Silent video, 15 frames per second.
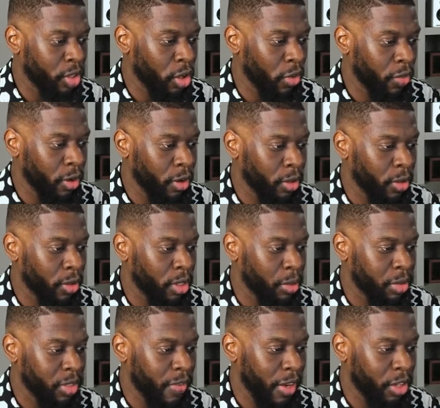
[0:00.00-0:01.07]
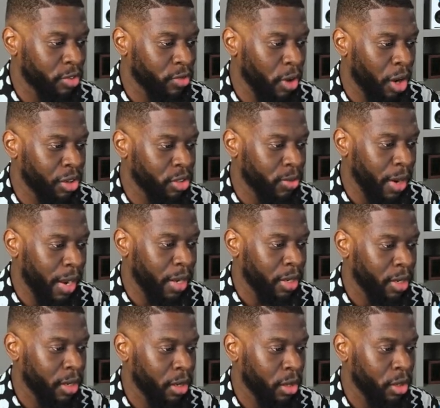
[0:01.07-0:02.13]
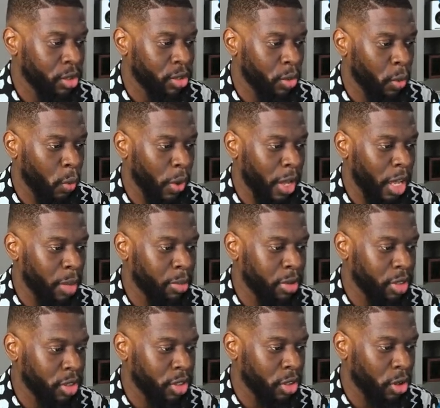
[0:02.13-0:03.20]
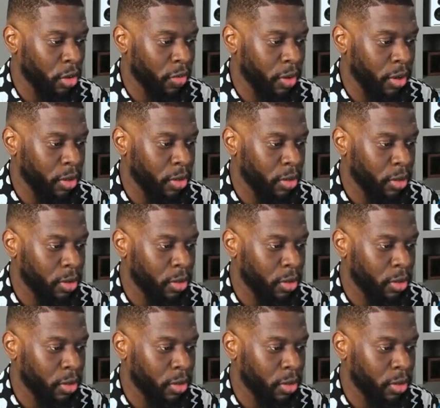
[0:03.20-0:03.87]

server see if I can draw this right. So web server.